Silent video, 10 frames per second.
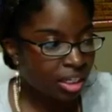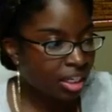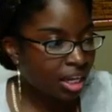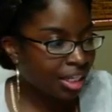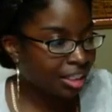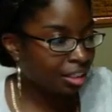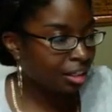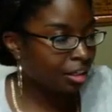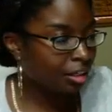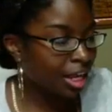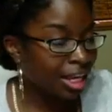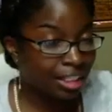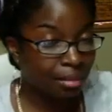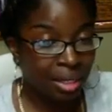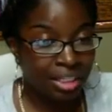
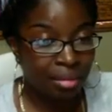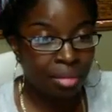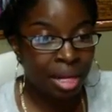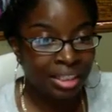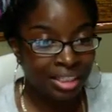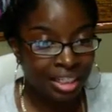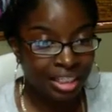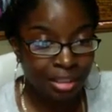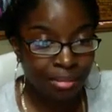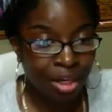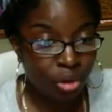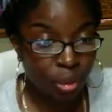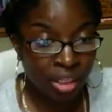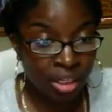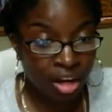acid-base imbalances is by knowing
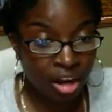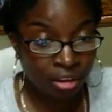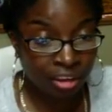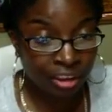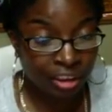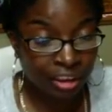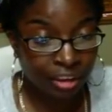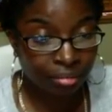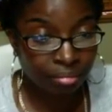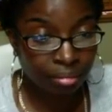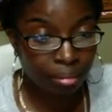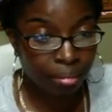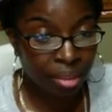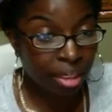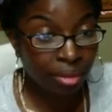the causes,
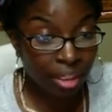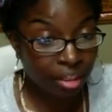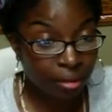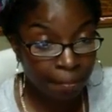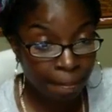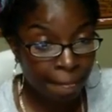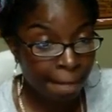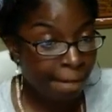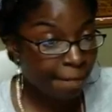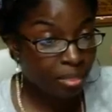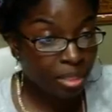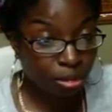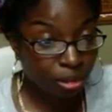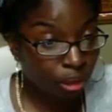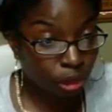period. Those
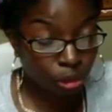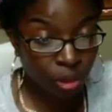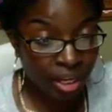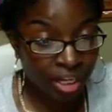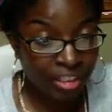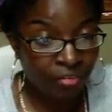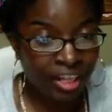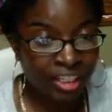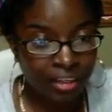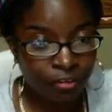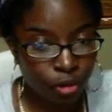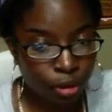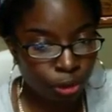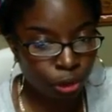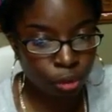are the two ways. If I give you those
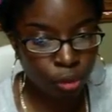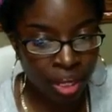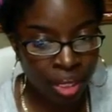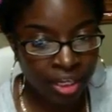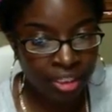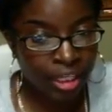two ways,